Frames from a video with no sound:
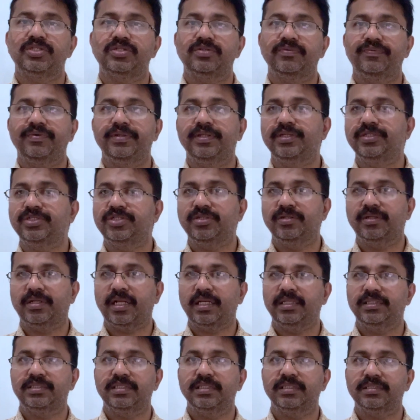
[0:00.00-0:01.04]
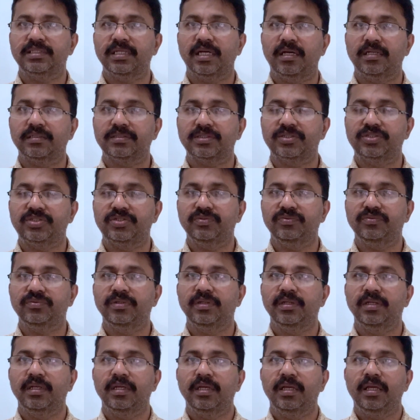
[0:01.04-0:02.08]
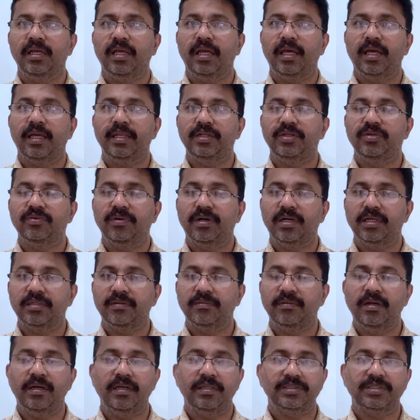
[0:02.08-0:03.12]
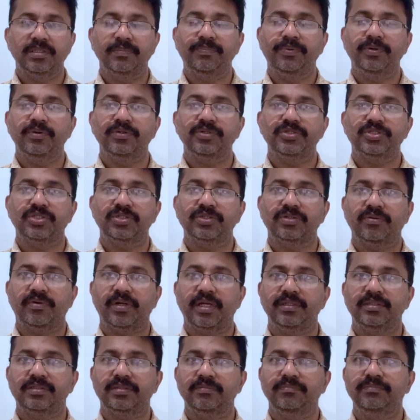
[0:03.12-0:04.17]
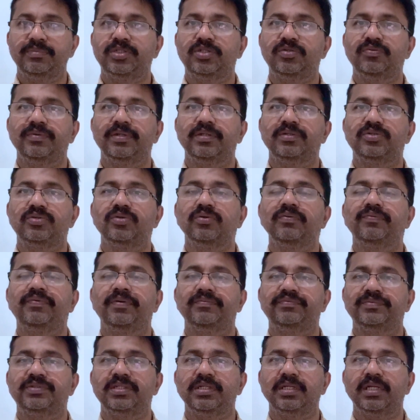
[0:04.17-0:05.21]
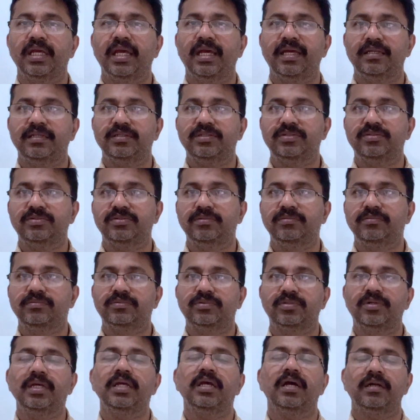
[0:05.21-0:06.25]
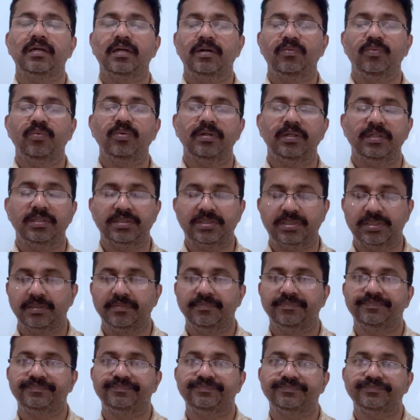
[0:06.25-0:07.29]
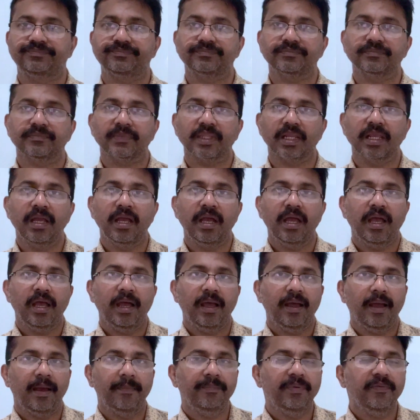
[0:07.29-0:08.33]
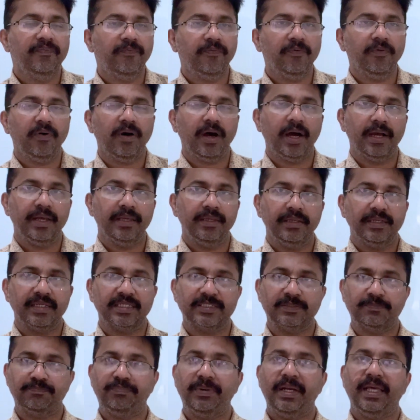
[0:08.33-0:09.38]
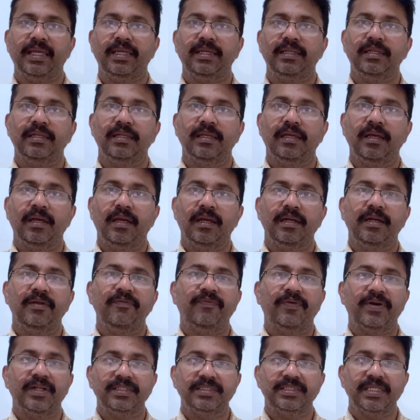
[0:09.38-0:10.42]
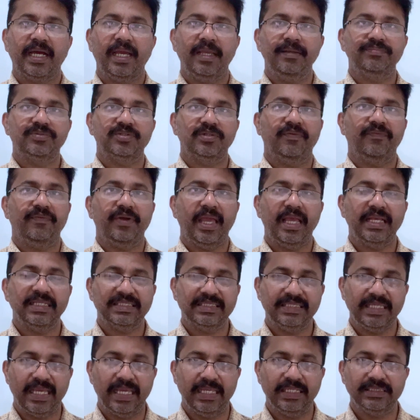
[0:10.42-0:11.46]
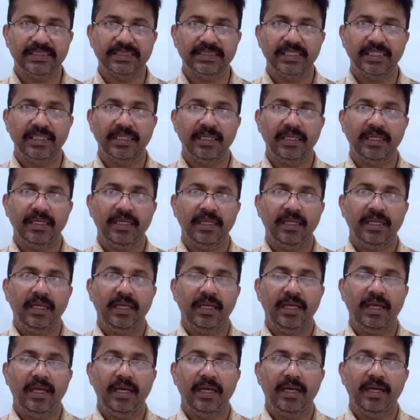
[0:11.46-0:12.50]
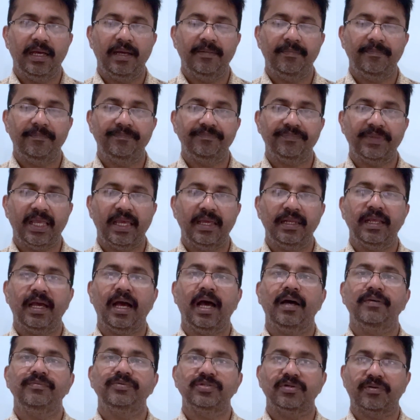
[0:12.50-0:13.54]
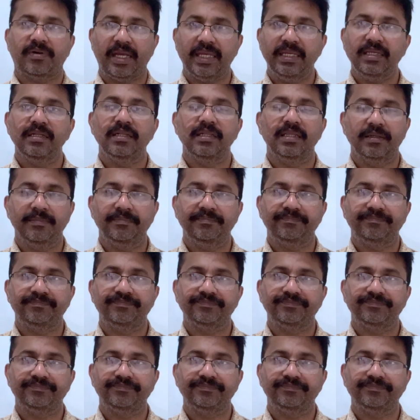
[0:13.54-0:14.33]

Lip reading: to finish your writing task 2, and you are supposed to write between 250 and 300 words. Before I explain different types of essays and how to write them,